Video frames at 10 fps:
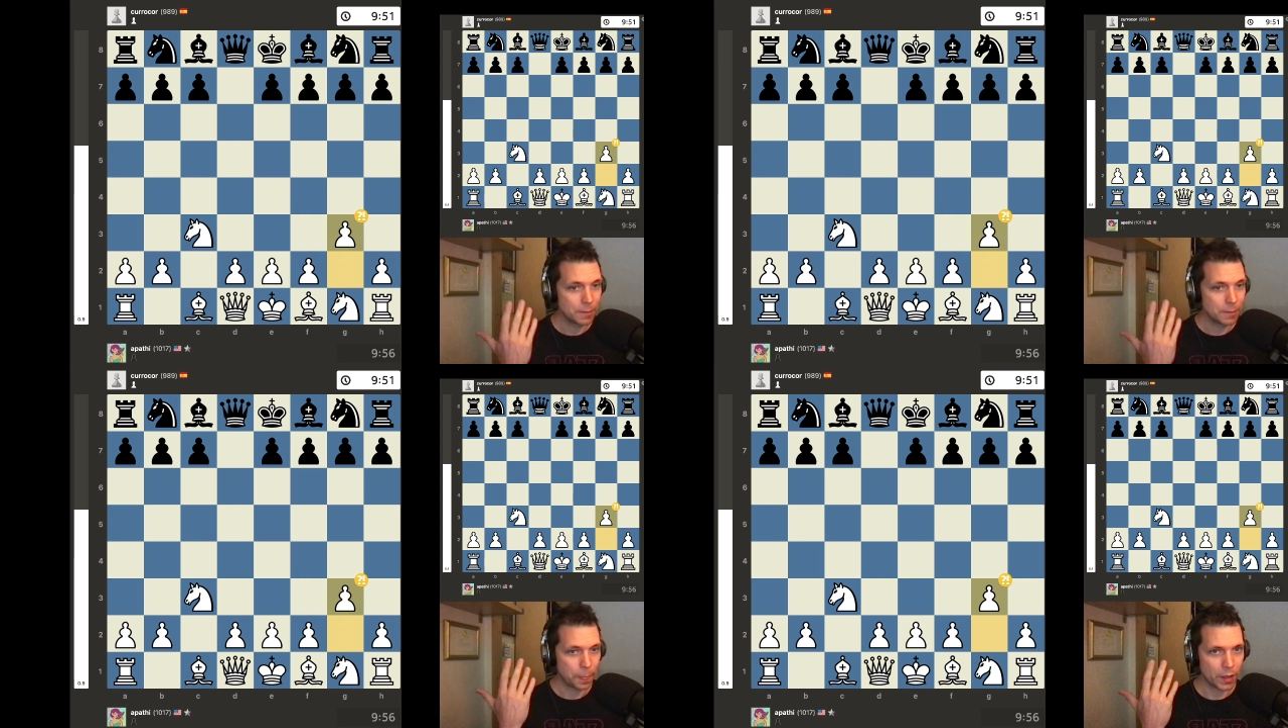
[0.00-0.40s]

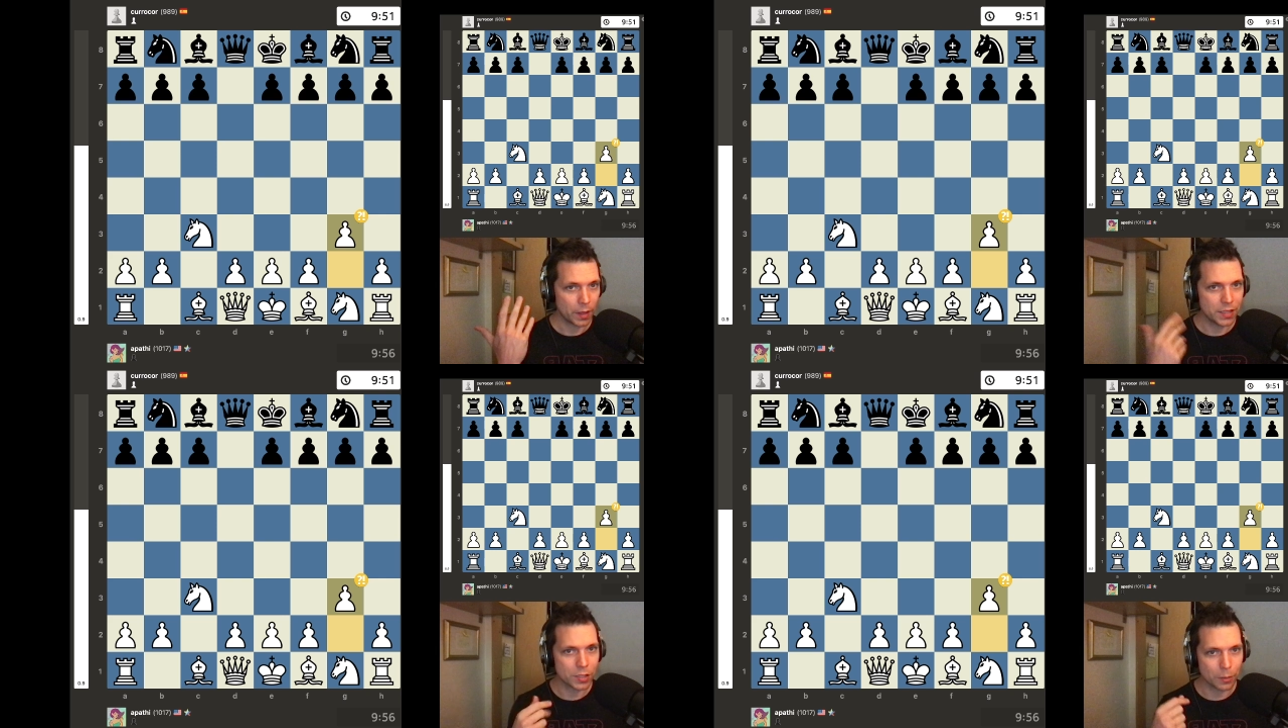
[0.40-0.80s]
Is
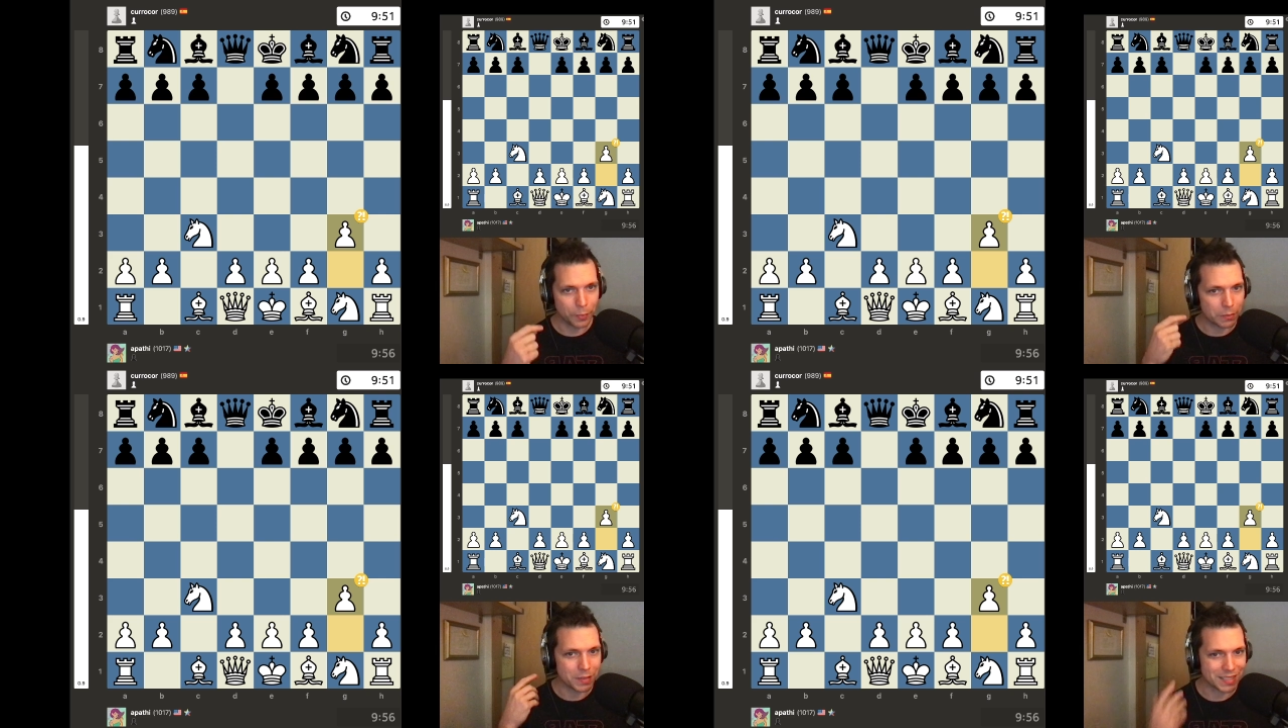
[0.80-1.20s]
there a big
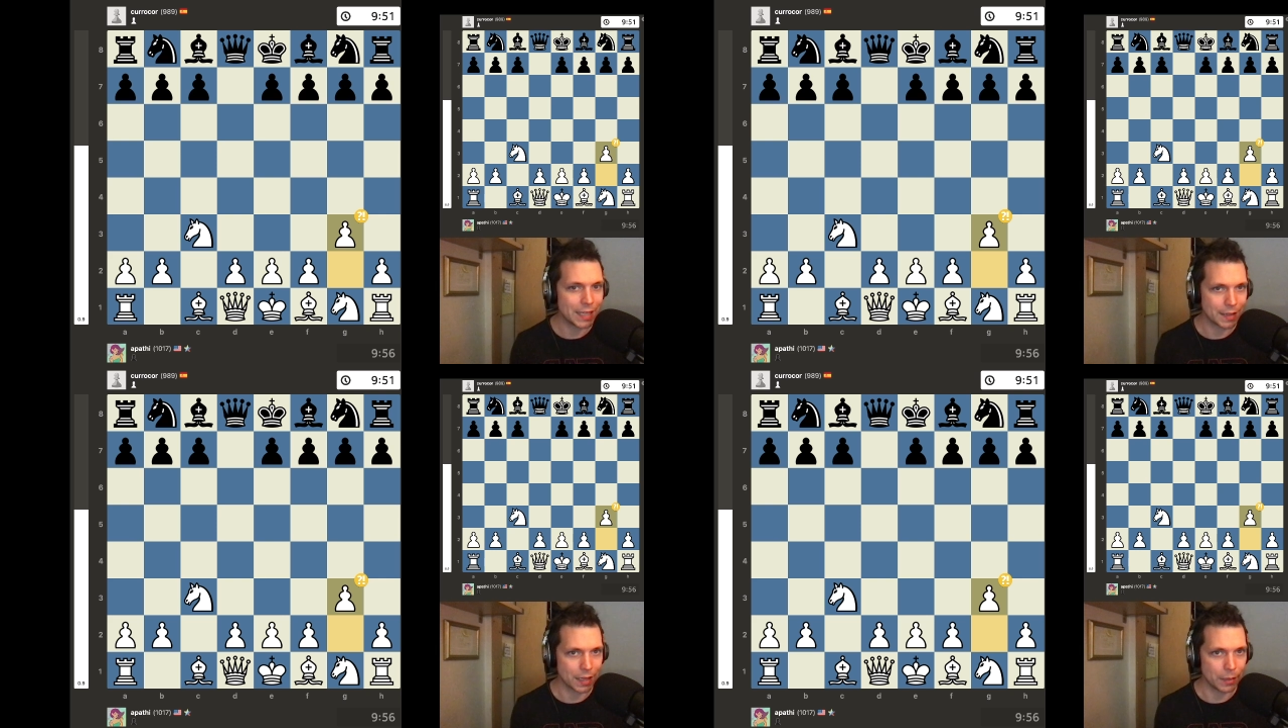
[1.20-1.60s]

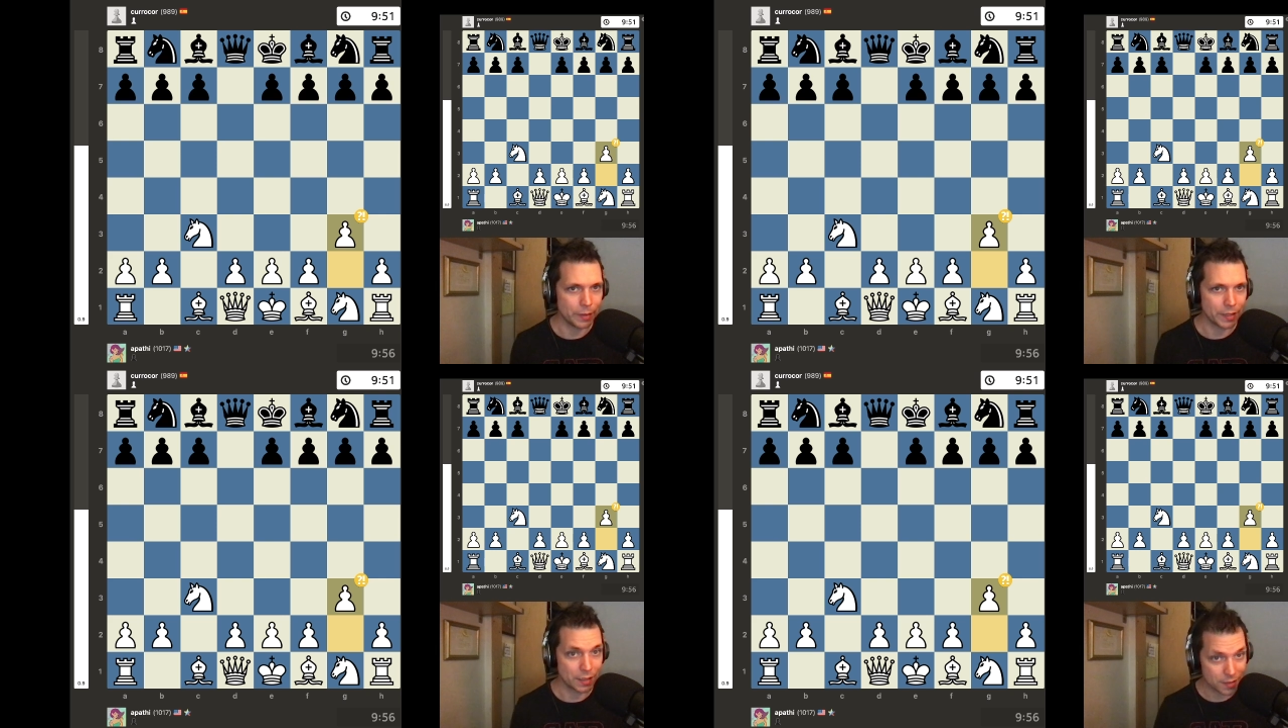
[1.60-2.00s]
mistake that I'm making?